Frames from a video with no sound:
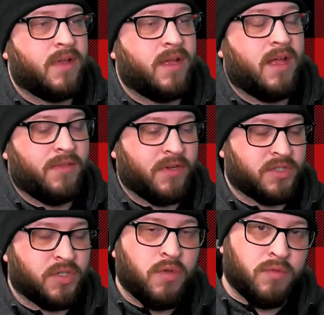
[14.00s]
there's
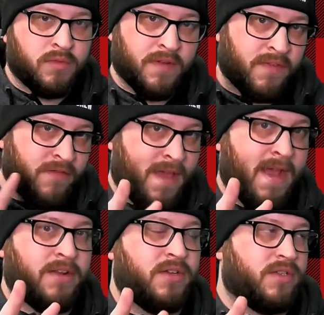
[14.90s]
two different
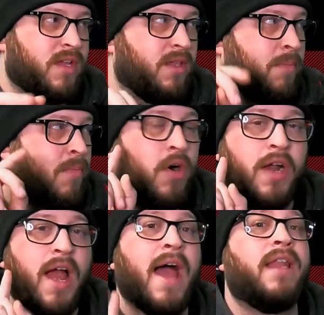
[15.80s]
factors. The part
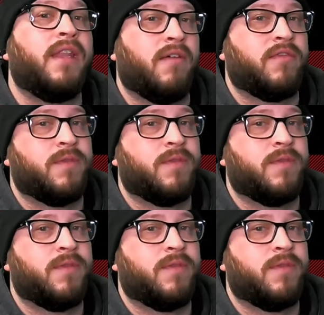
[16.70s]
I loved